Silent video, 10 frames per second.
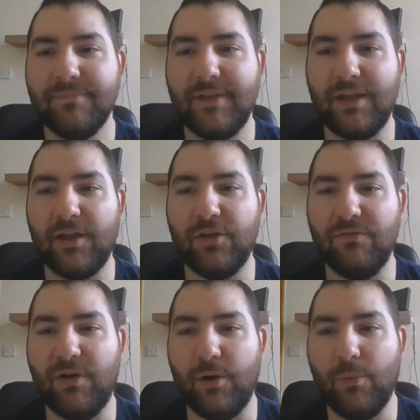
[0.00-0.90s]
it
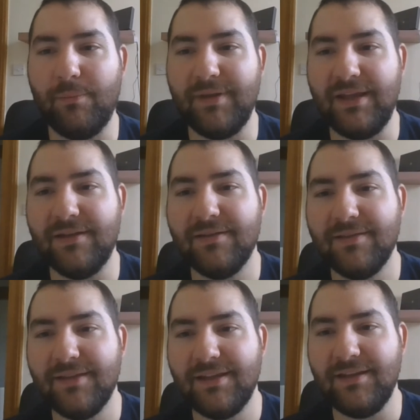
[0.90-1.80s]
could very well be
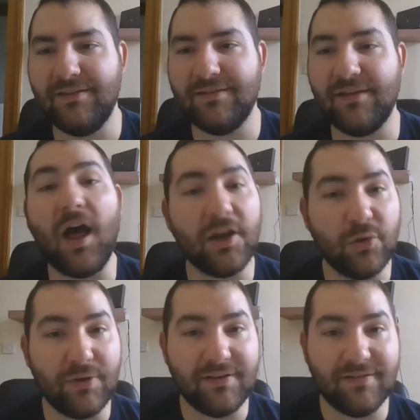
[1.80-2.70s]
that he is
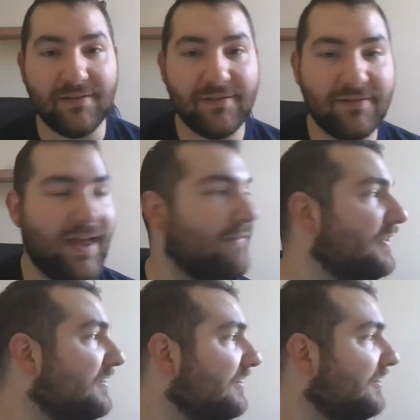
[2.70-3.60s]
not going to
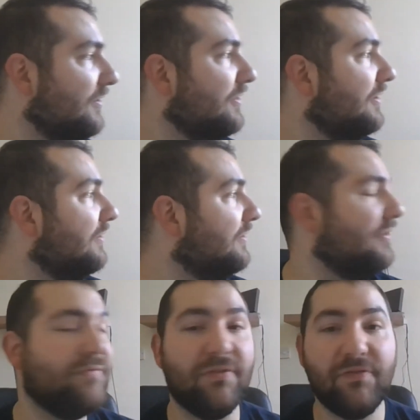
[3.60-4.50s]
have this until
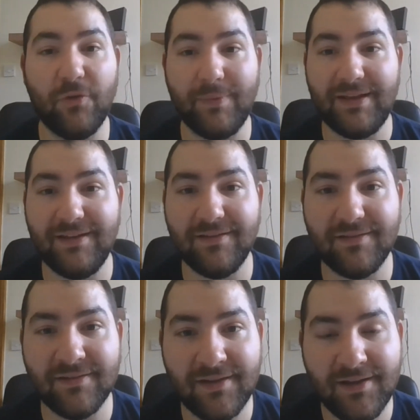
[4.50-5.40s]
the fulfillment
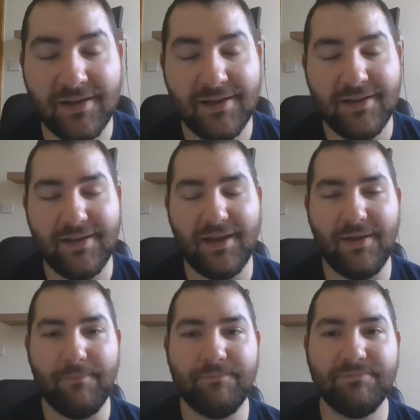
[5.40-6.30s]
is
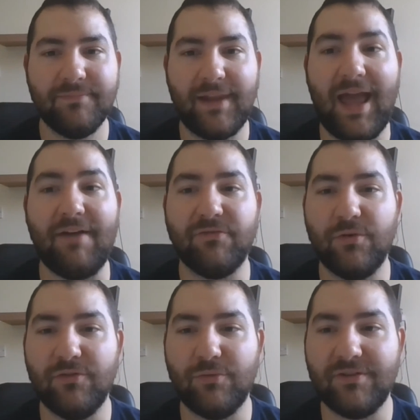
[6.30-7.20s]

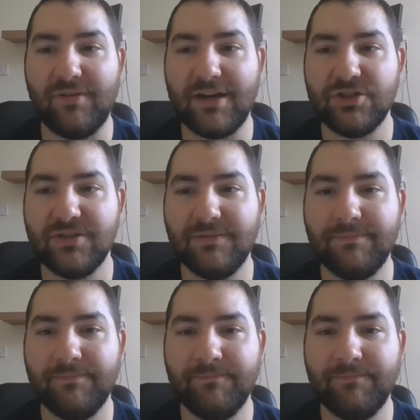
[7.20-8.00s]
after his resurrection.